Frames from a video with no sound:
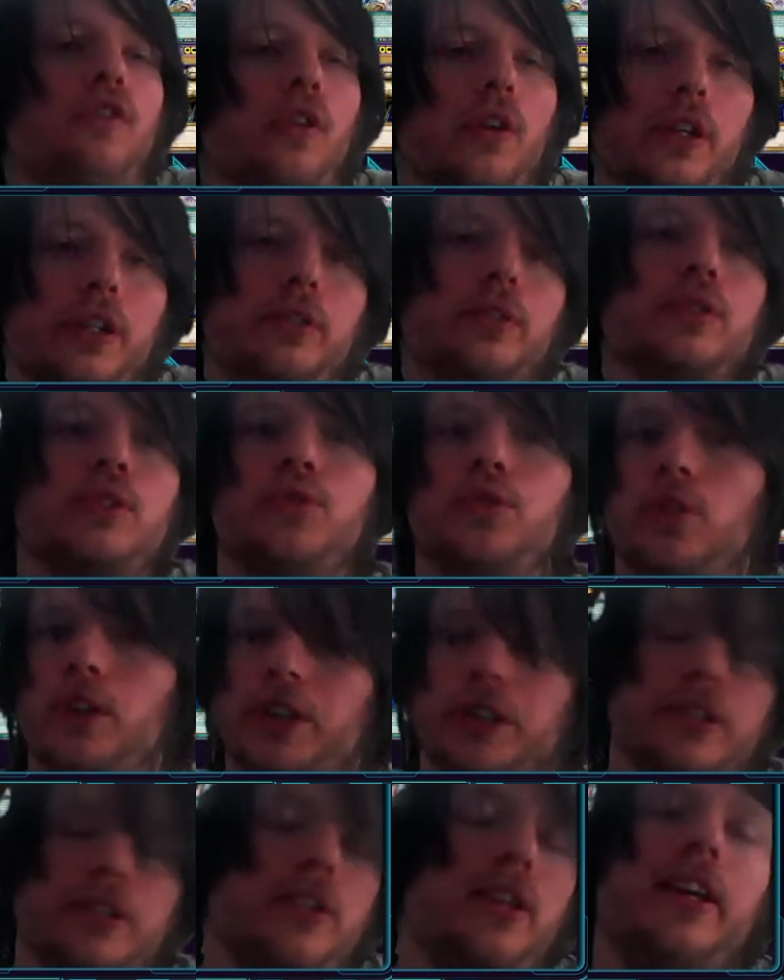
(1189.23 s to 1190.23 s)
4 equals
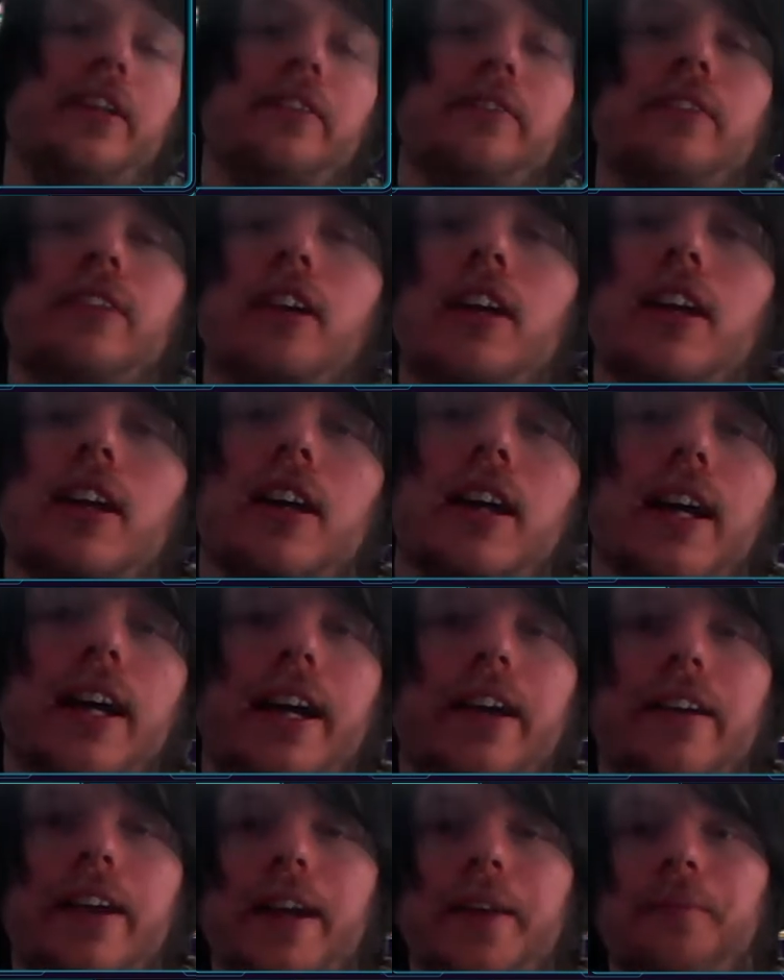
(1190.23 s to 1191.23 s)
4, you're good.
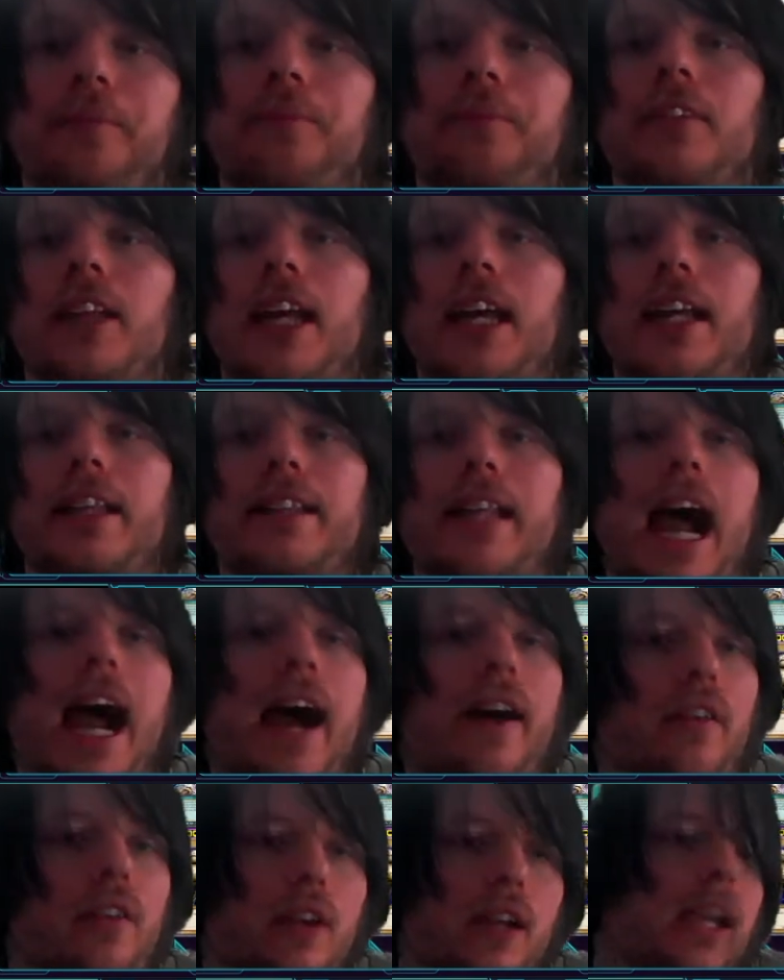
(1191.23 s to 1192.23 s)
Alright?
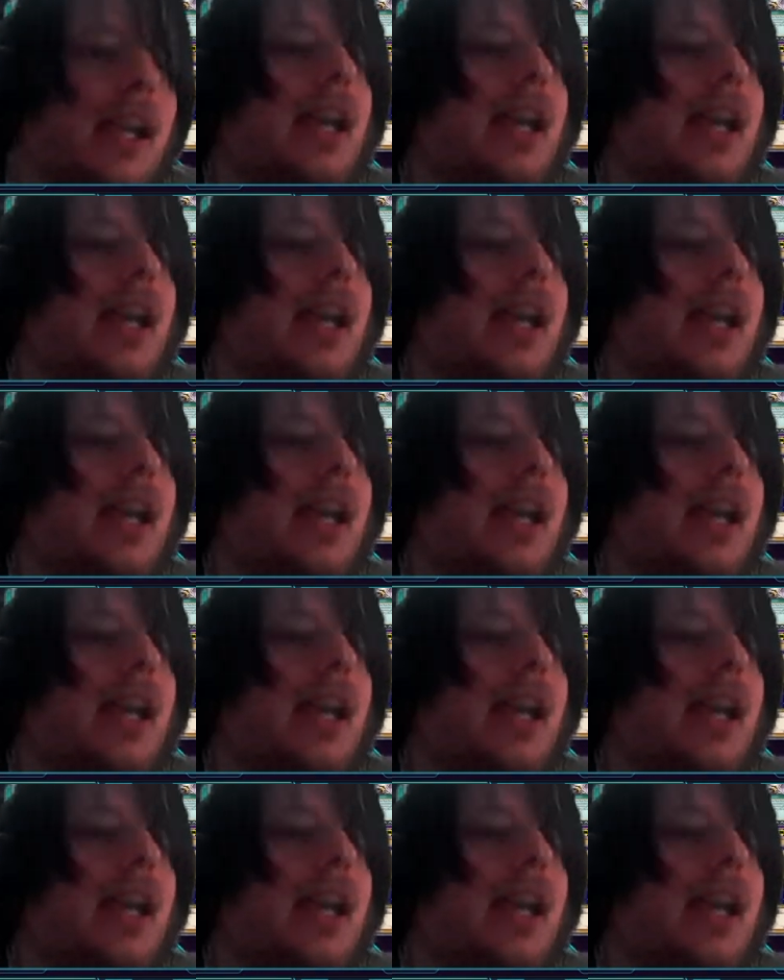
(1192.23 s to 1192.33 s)
Now,